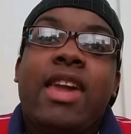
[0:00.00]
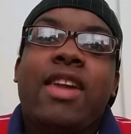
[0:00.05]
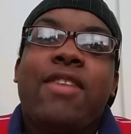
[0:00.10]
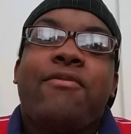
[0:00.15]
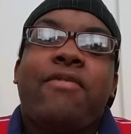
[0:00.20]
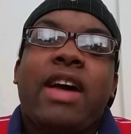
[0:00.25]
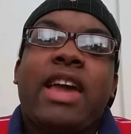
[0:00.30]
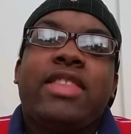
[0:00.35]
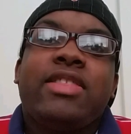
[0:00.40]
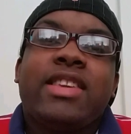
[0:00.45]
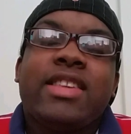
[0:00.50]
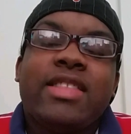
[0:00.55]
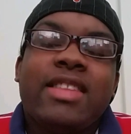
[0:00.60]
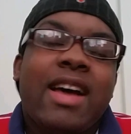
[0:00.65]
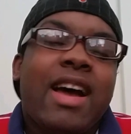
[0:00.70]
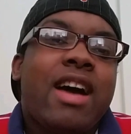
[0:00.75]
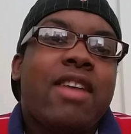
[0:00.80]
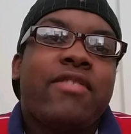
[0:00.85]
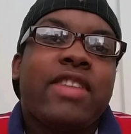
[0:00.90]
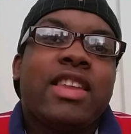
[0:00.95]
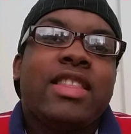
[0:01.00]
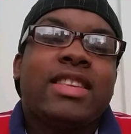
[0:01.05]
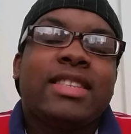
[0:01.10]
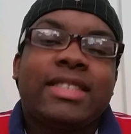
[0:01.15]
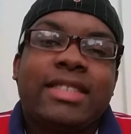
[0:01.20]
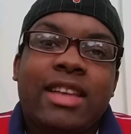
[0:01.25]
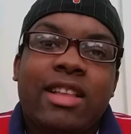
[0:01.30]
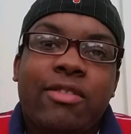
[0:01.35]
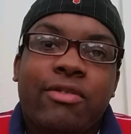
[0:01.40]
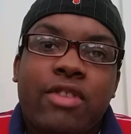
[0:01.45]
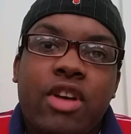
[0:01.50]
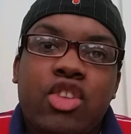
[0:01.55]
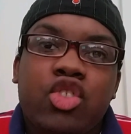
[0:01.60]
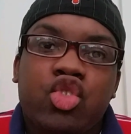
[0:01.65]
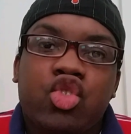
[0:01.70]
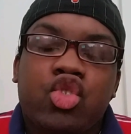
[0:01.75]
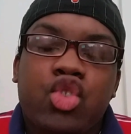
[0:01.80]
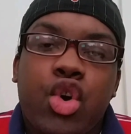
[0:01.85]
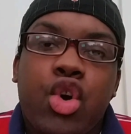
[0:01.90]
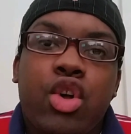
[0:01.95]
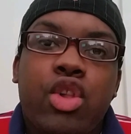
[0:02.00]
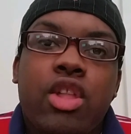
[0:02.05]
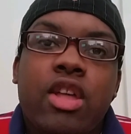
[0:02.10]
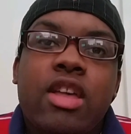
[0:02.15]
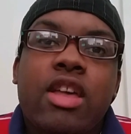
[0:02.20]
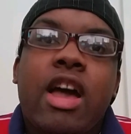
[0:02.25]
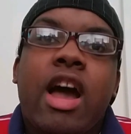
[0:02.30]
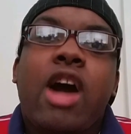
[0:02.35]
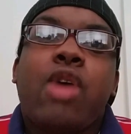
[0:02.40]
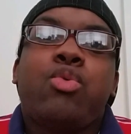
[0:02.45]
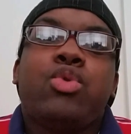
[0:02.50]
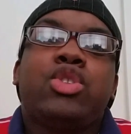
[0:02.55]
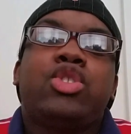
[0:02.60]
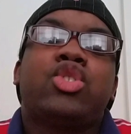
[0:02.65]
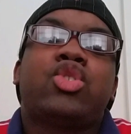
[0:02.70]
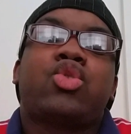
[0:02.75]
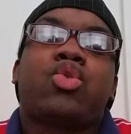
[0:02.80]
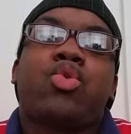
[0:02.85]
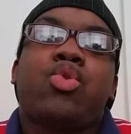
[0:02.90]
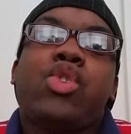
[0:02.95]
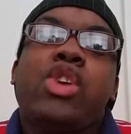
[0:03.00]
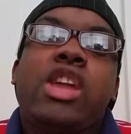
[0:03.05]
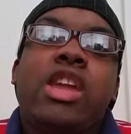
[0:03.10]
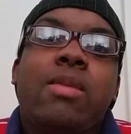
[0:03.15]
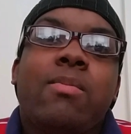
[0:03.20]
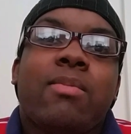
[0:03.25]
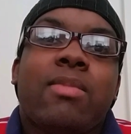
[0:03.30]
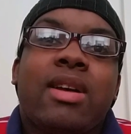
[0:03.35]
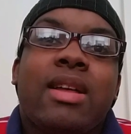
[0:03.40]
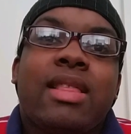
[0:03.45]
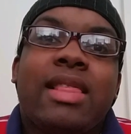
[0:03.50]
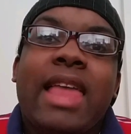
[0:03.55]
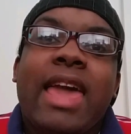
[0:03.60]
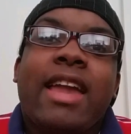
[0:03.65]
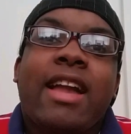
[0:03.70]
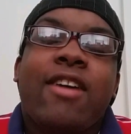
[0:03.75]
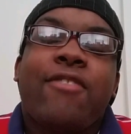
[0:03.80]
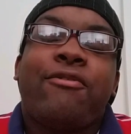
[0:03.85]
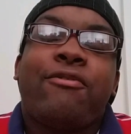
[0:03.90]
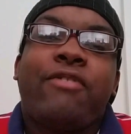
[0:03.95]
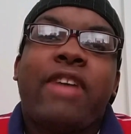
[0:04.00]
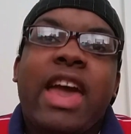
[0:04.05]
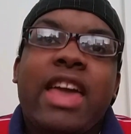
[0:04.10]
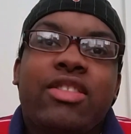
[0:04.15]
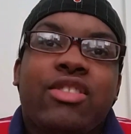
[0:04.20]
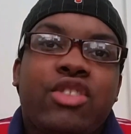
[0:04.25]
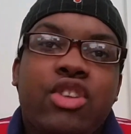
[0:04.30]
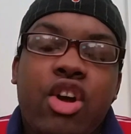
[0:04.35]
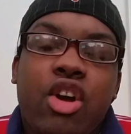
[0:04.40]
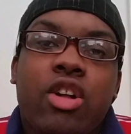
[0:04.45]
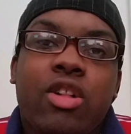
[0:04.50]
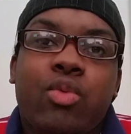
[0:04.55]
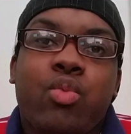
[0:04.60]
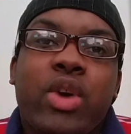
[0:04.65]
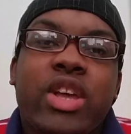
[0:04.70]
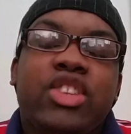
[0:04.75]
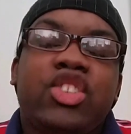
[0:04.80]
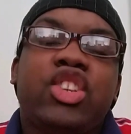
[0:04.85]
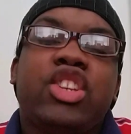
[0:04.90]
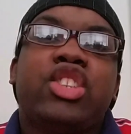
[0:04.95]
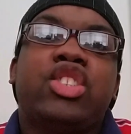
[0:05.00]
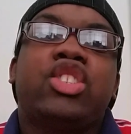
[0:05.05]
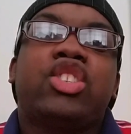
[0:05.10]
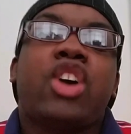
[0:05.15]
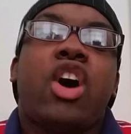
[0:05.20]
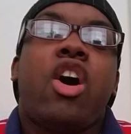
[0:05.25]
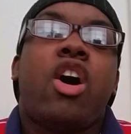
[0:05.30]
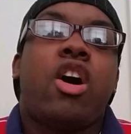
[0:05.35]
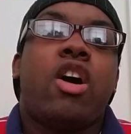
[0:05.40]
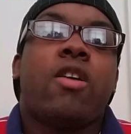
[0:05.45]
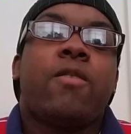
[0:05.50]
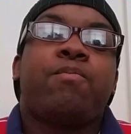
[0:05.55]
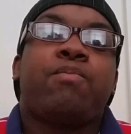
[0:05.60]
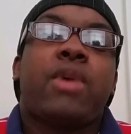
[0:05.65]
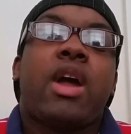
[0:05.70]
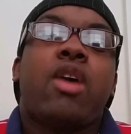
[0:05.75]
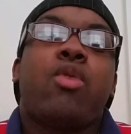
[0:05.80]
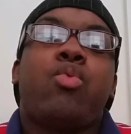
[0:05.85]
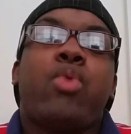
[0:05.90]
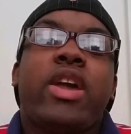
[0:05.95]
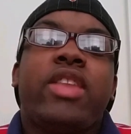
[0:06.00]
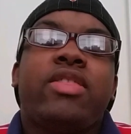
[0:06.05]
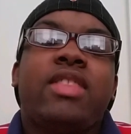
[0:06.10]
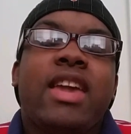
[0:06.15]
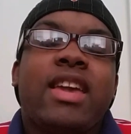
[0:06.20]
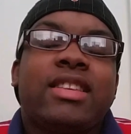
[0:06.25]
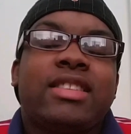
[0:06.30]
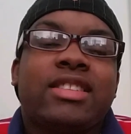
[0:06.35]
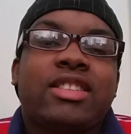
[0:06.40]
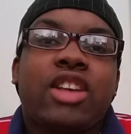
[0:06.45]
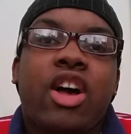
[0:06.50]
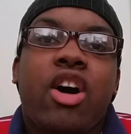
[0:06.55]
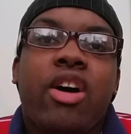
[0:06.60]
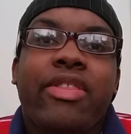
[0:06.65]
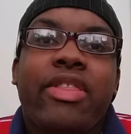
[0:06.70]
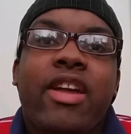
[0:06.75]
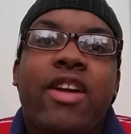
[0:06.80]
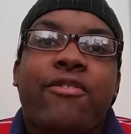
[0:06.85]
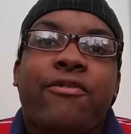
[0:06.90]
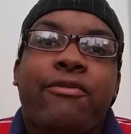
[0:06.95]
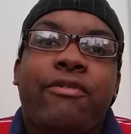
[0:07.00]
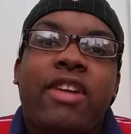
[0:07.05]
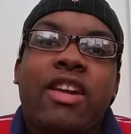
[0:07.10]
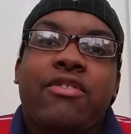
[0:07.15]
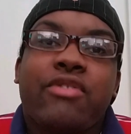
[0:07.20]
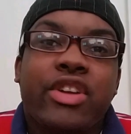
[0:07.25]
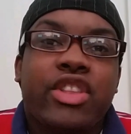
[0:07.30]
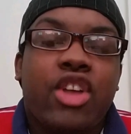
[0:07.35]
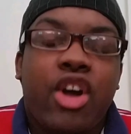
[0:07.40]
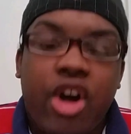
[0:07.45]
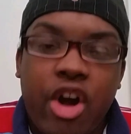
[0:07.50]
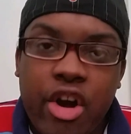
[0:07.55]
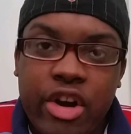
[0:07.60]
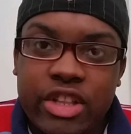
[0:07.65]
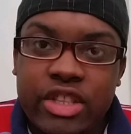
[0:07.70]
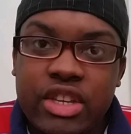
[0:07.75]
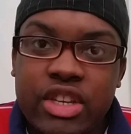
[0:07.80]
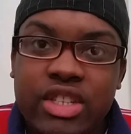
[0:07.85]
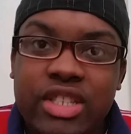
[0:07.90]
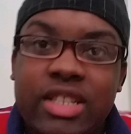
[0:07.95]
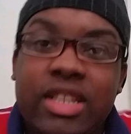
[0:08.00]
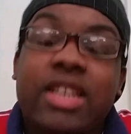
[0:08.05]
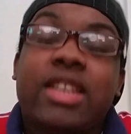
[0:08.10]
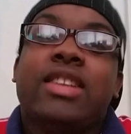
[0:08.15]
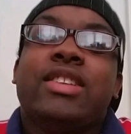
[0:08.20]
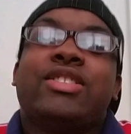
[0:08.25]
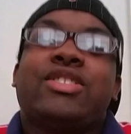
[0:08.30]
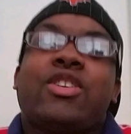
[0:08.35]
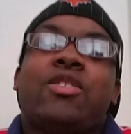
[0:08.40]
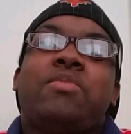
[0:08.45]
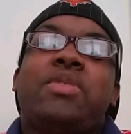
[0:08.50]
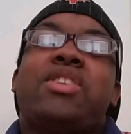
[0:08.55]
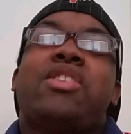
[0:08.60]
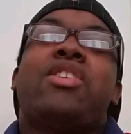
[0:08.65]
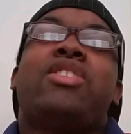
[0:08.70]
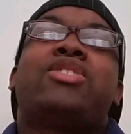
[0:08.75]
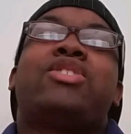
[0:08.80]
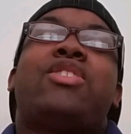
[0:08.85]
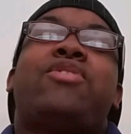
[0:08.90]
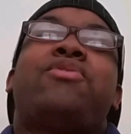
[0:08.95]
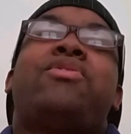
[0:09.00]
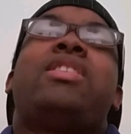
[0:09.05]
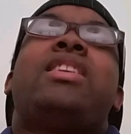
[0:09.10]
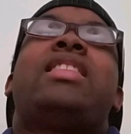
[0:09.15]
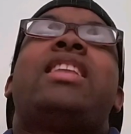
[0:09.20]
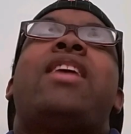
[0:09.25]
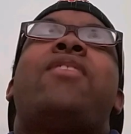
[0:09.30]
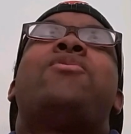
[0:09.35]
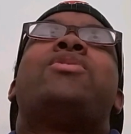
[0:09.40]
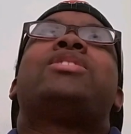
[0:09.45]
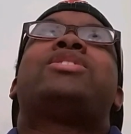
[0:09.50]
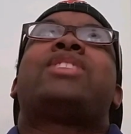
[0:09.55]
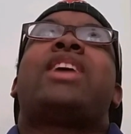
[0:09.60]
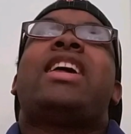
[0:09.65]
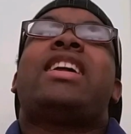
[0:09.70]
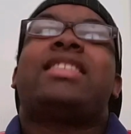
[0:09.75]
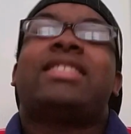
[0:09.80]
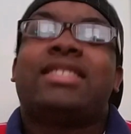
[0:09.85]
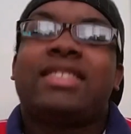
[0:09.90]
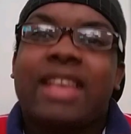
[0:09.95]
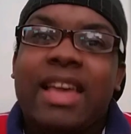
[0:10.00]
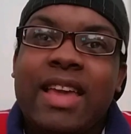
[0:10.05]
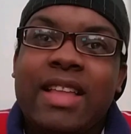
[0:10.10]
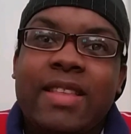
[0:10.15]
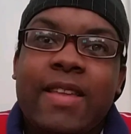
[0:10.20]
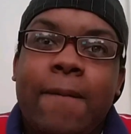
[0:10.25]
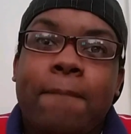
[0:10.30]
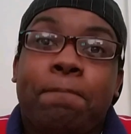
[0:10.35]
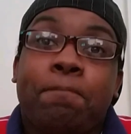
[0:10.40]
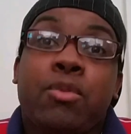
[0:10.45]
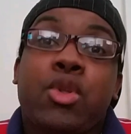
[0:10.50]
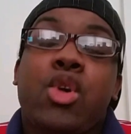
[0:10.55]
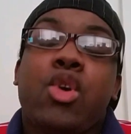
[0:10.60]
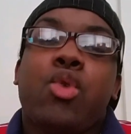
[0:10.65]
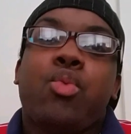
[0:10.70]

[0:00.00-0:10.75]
If I didn't have any self-control, I would scream like a fangirl when she saw or when they saw their favorite artist. So because of it, I was excited.